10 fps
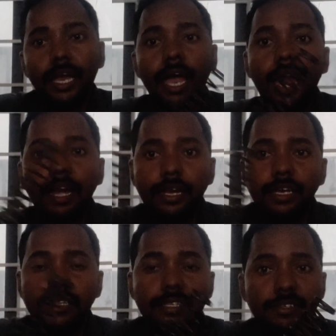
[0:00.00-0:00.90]
and
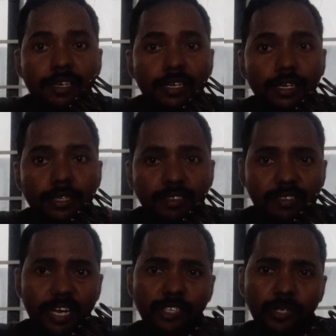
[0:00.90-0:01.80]

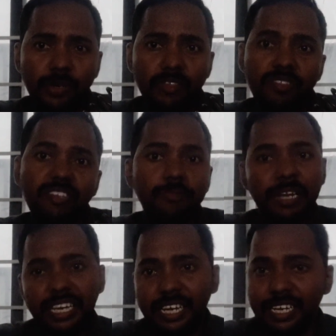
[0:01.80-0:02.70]
this ratio is the
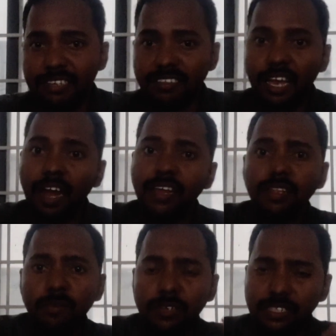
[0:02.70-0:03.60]
spring index.
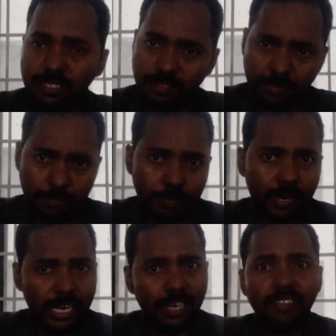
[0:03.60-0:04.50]
Another one
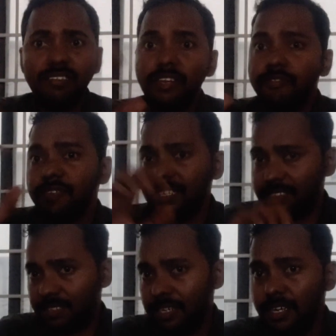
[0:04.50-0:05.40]
important,
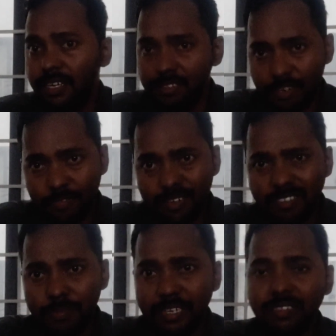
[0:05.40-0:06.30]
stiffness.
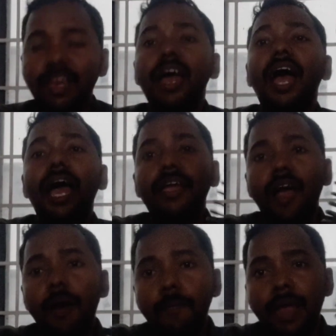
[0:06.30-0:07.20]
Stiffness means I
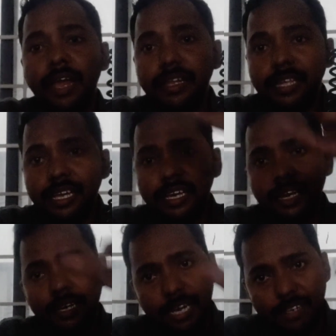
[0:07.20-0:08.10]
have applied the
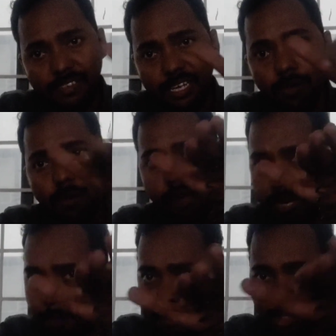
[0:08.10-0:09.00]
tensile load or
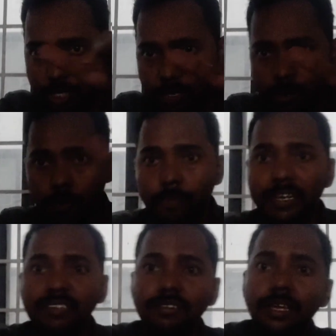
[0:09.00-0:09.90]
compression load
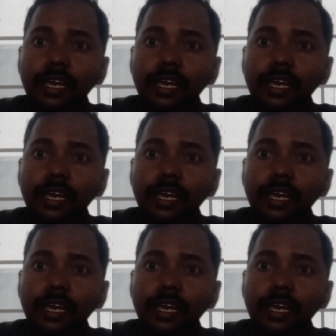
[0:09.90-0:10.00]
means